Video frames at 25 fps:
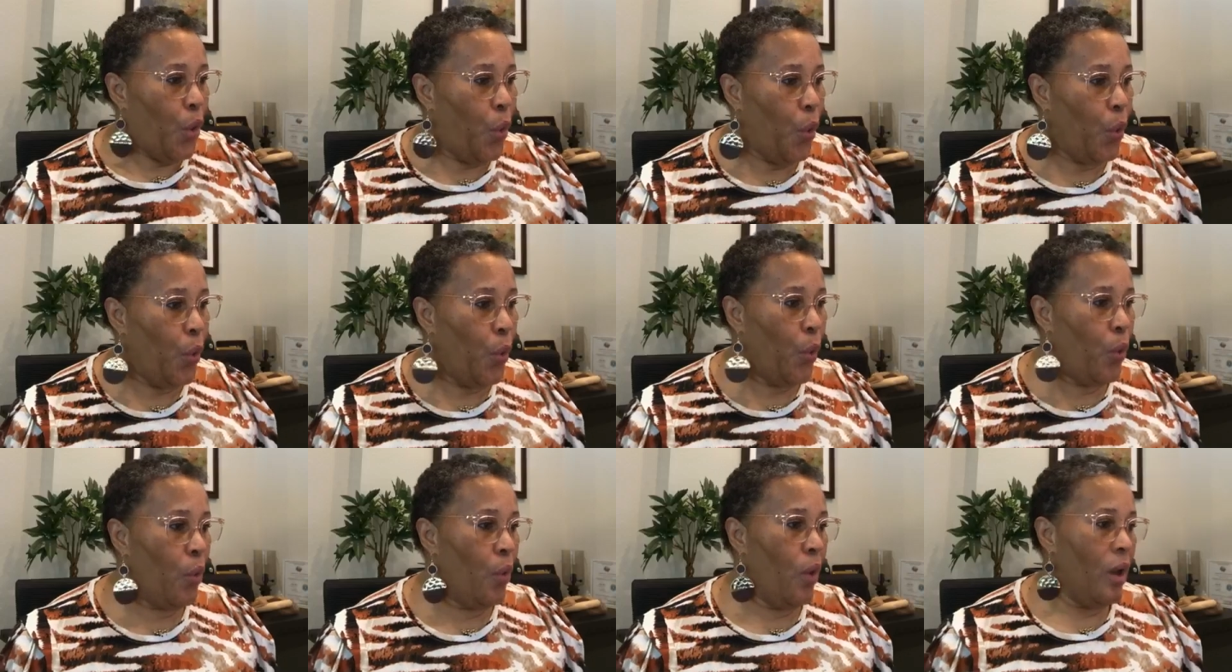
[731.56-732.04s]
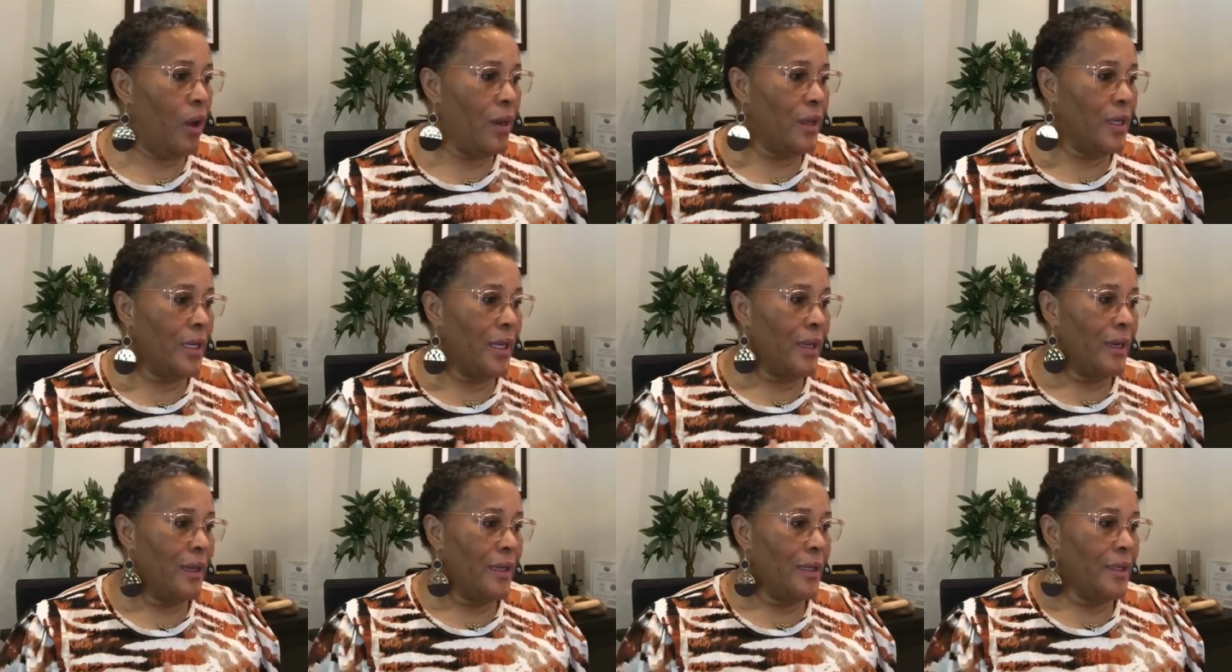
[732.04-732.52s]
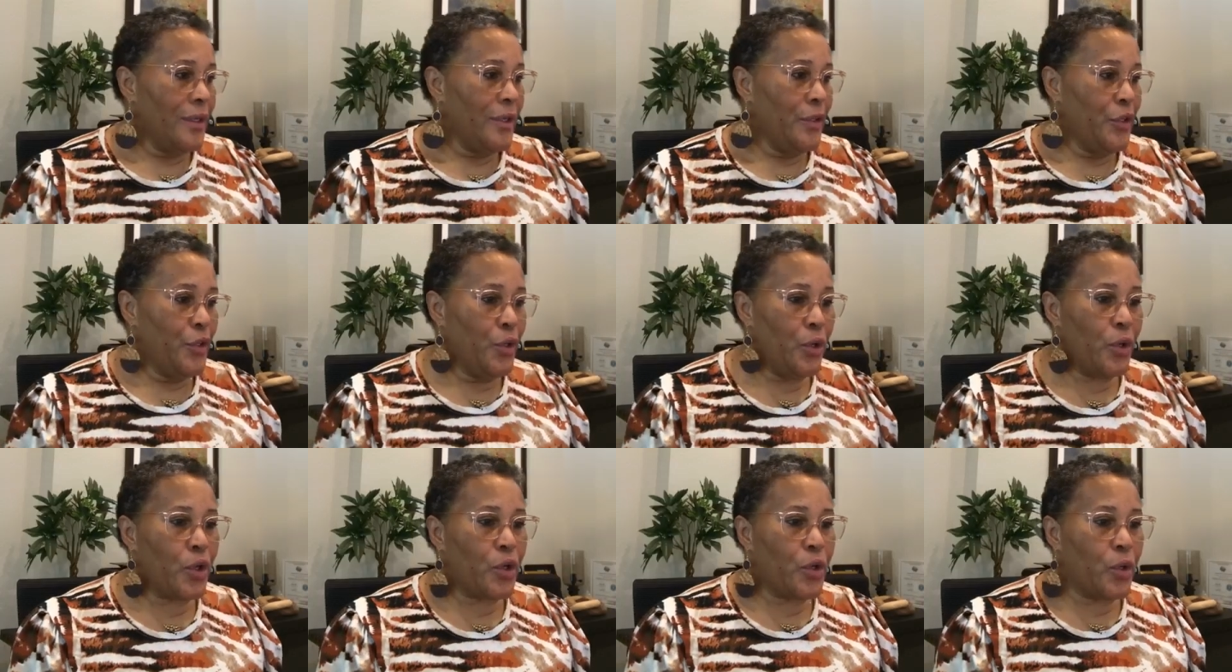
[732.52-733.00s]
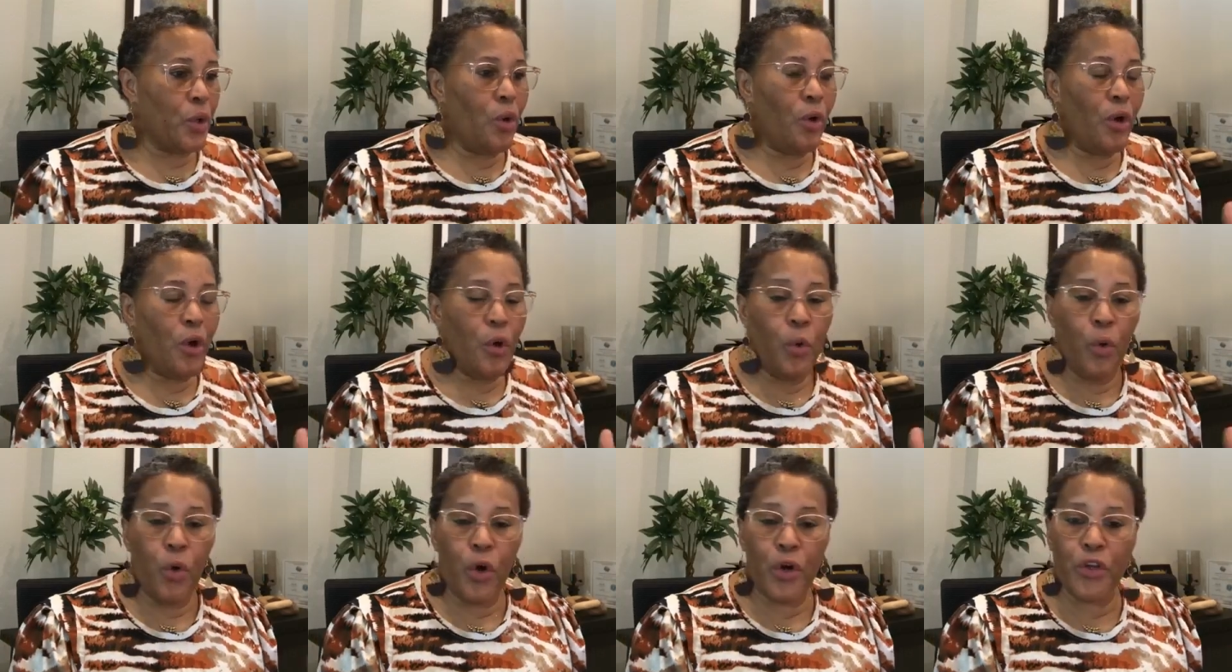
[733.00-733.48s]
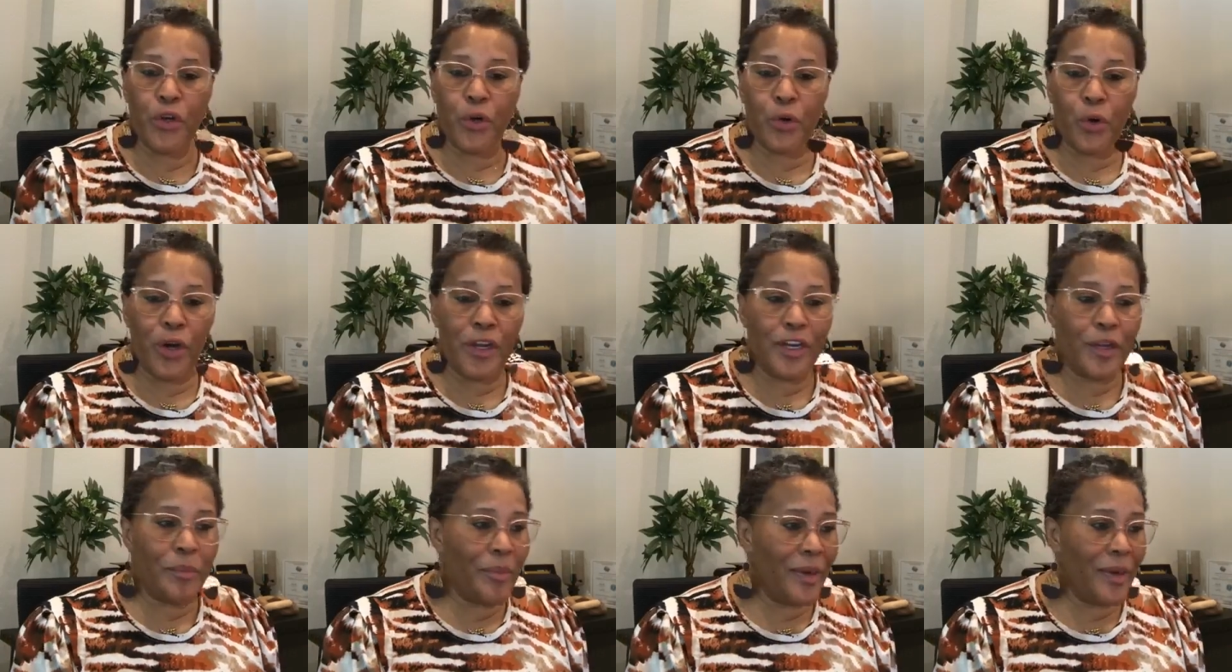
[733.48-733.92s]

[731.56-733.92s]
Who are you going